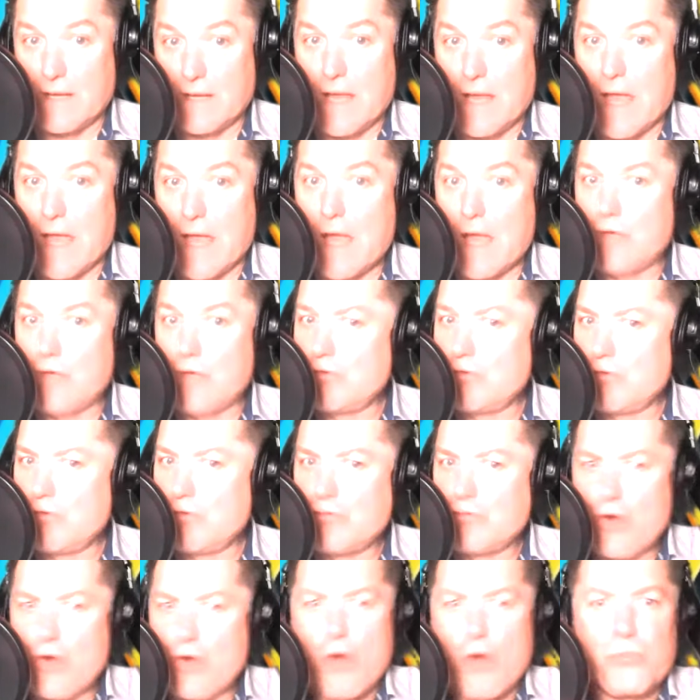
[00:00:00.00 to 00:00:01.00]
and you
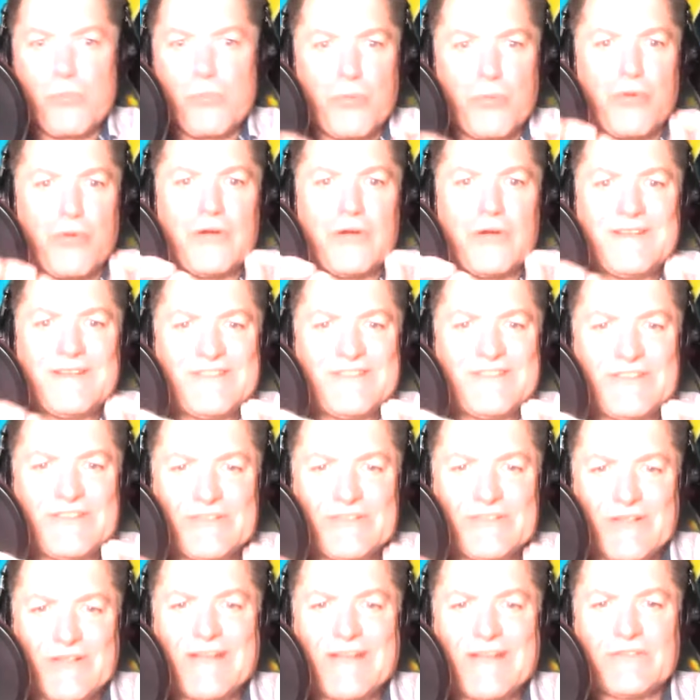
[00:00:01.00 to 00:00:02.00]
know
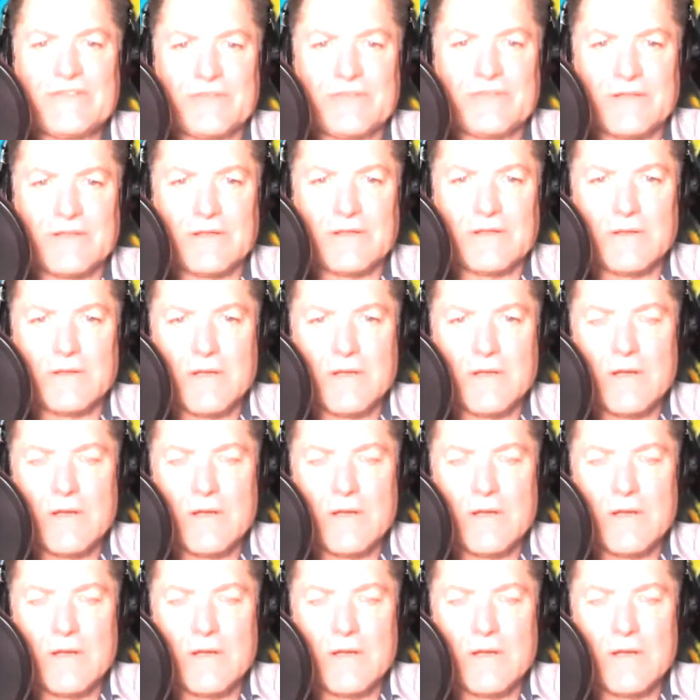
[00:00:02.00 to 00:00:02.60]
precisely